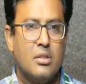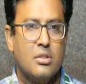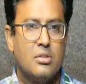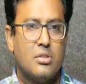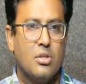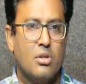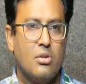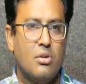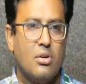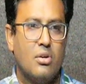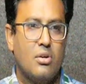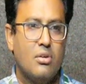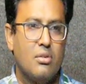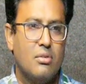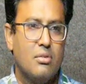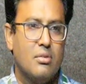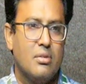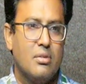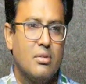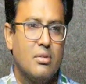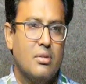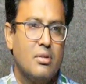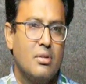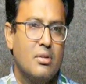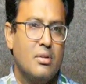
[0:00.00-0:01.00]
So
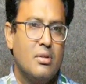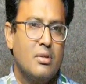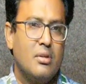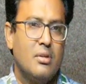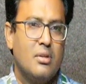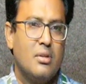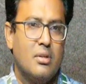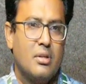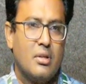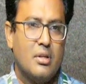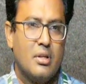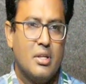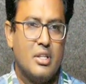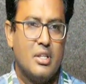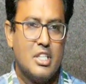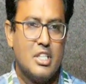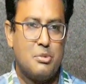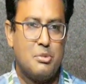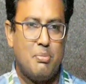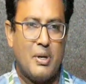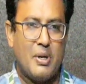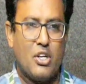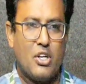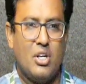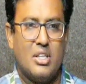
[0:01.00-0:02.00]
in this
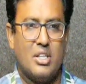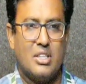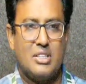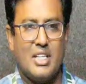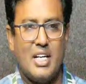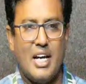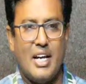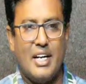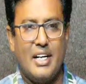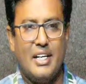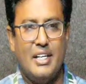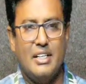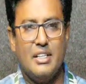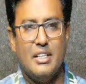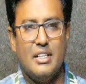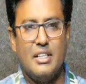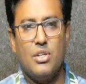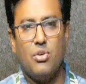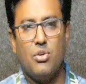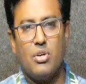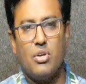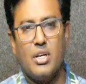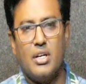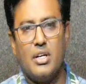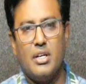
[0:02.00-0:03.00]
particular slide
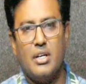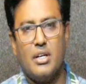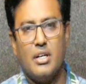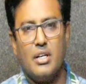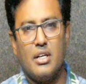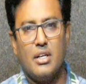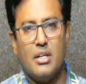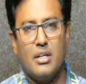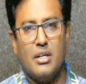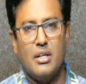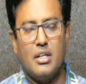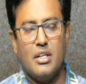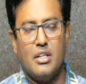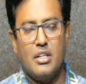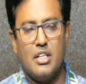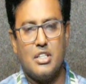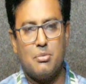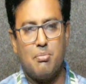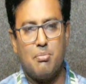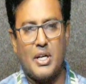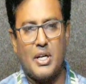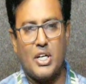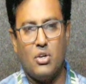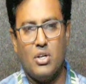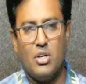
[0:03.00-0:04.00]
you
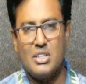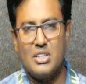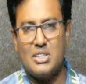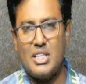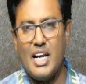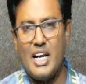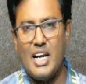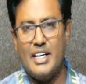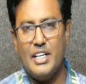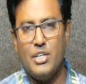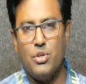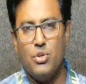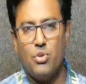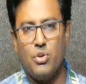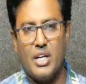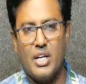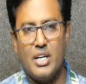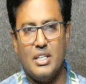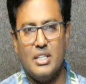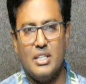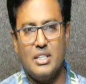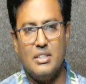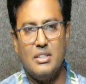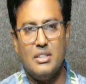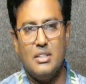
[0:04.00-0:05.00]

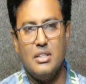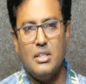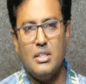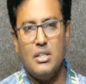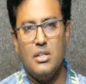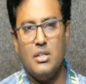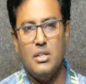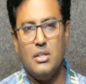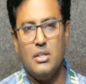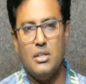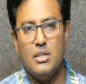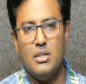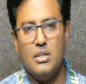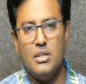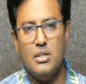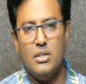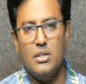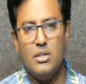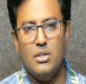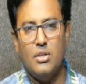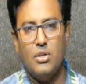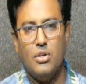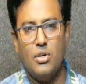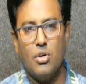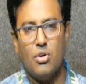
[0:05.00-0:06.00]
can
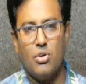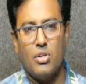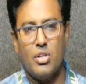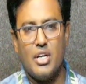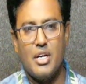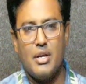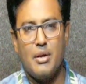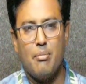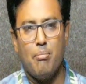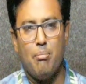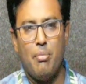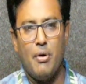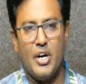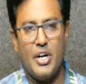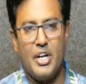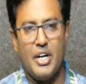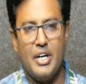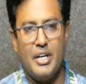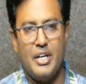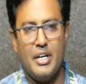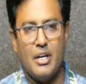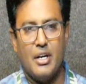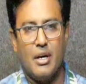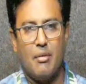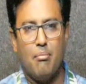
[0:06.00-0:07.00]
know the
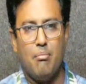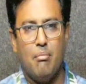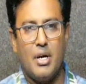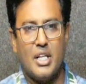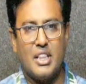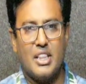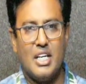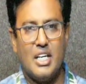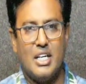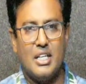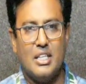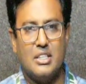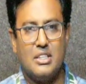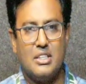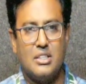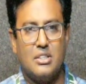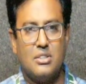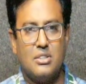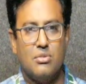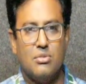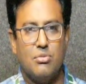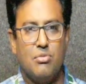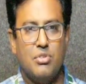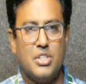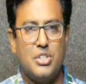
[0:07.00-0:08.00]
important methods
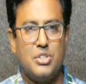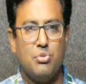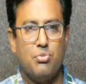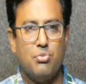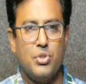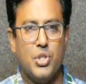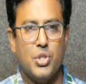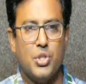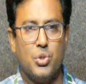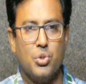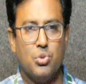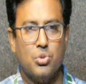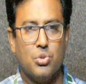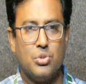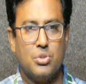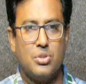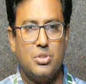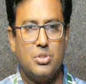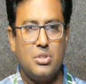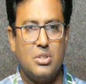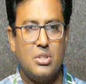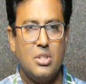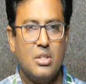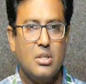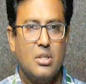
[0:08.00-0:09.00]
which we
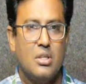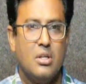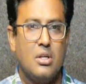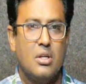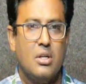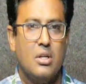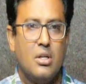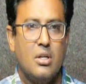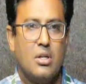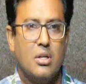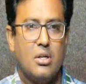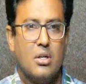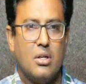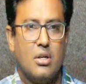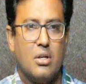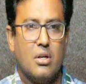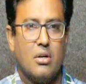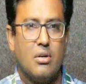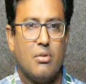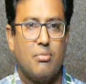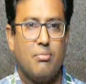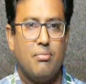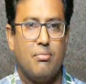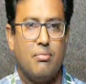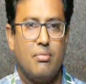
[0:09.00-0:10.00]
used uh,